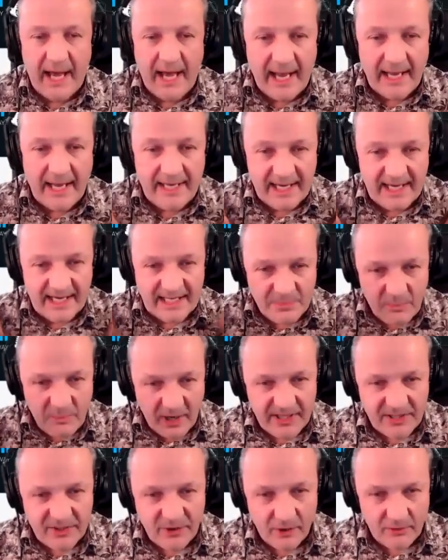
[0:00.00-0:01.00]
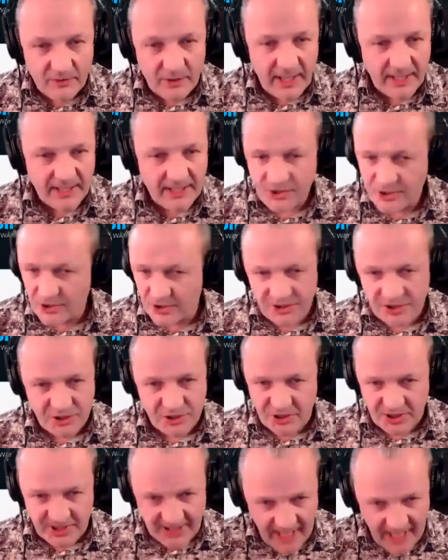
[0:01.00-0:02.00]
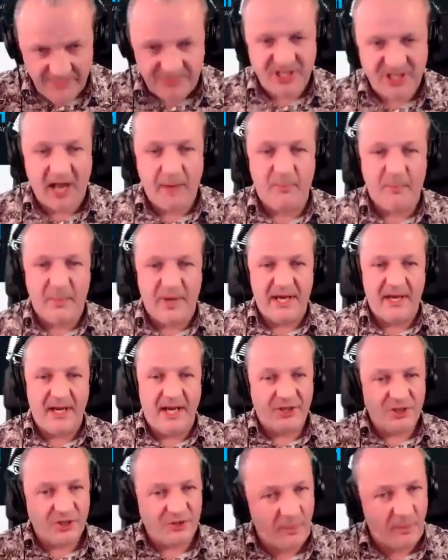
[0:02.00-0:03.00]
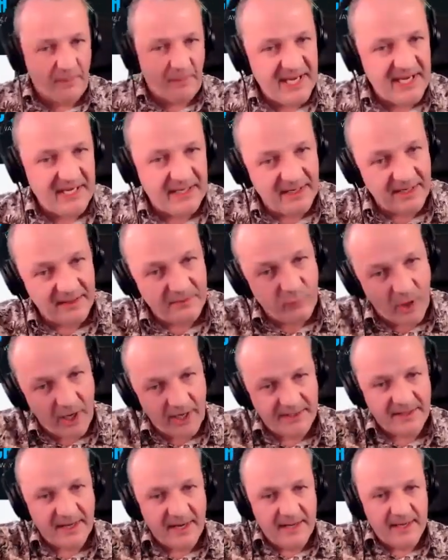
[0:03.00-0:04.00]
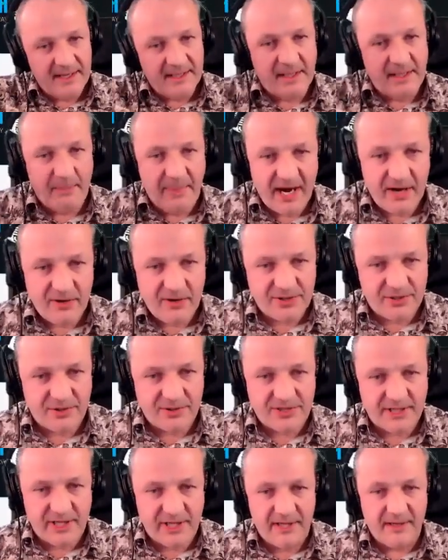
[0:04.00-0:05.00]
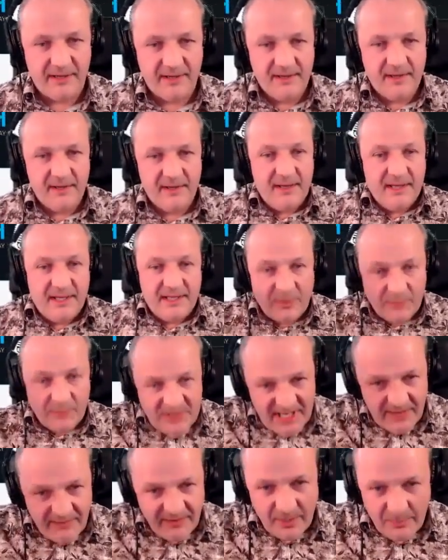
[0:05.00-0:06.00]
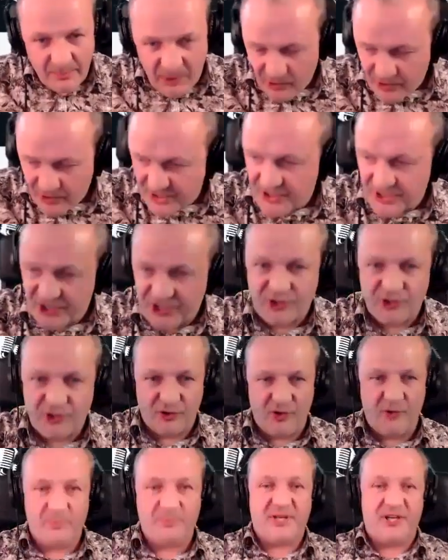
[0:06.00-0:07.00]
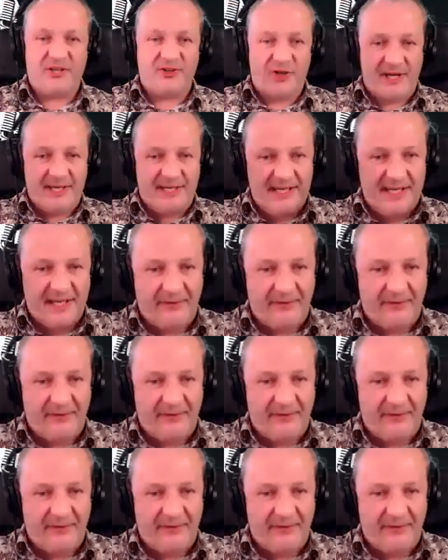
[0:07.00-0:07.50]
and then it's my turn, and the judge just kept stopping me and just repeated what the barrister said. There was even a person stood up to try to